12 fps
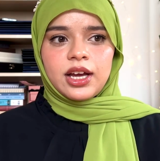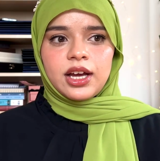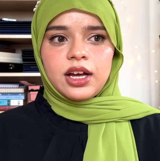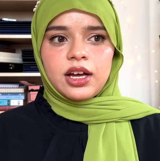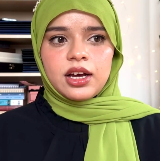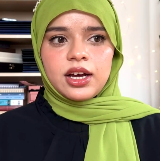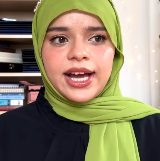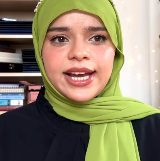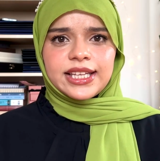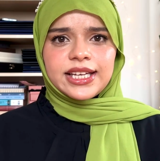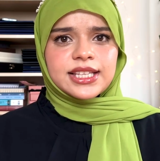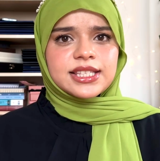I
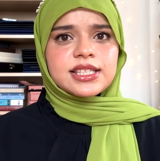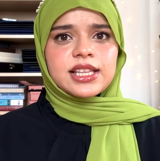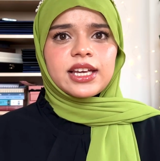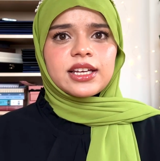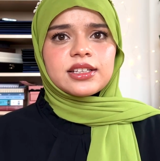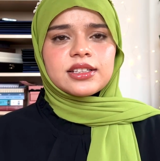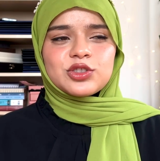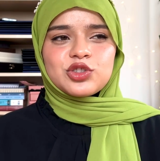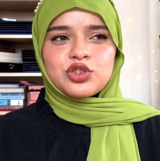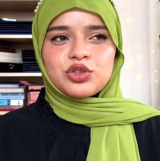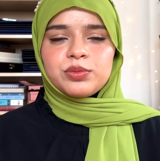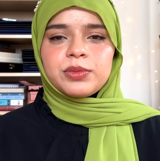think it's like
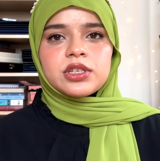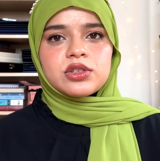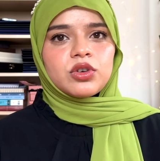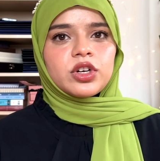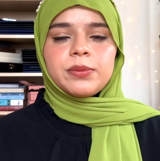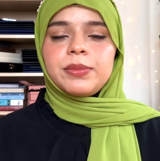2 months older,